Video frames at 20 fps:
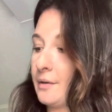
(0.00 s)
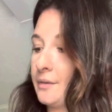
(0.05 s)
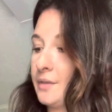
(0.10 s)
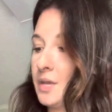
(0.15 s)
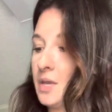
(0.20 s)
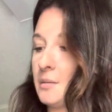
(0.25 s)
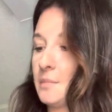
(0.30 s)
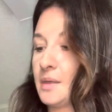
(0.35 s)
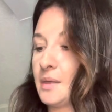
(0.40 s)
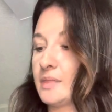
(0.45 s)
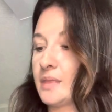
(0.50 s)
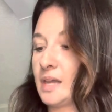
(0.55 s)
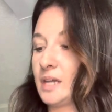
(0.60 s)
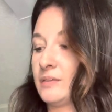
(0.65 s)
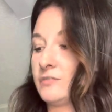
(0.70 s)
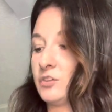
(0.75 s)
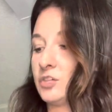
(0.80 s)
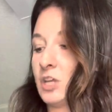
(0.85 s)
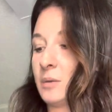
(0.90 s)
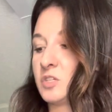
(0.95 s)
them that if
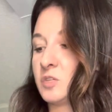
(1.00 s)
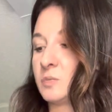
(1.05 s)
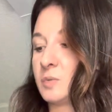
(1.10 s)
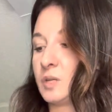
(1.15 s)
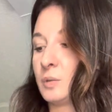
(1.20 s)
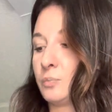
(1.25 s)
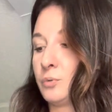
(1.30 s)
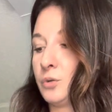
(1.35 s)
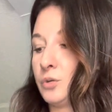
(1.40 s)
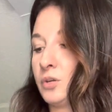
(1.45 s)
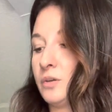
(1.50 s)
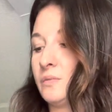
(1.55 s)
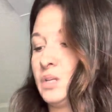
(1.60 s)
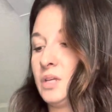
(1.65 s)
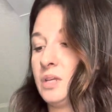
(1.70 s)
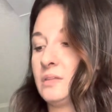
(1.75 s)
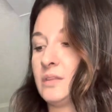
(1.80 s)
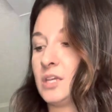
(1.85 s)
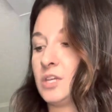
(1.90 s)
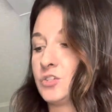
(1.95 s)
their damage has been approved,
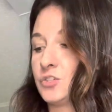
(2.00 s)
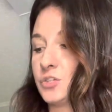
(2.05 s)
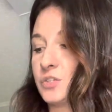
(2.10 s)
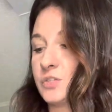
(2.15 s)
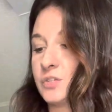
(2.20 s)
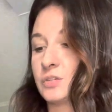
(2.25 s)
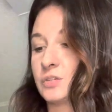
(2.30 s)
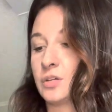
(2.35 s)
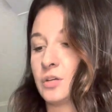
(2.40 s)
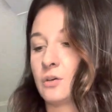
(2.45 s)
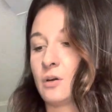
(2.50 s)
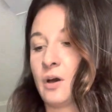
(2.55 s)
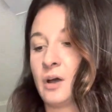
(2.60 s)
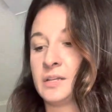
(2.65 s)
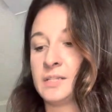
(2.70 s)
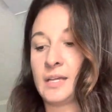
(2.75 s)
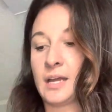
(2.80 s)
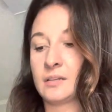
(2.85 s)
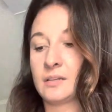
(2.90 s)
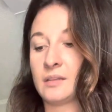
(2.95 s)
the insurance is going to
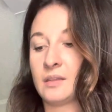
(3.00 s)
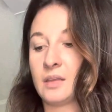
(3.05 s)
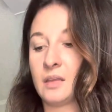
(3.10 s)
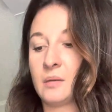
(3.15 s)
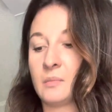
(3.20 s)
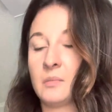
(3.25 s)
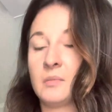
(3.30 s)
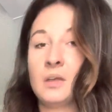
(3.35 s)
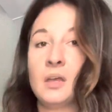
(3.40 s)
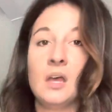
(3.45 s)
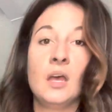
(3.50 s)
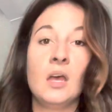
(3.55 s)
contact them.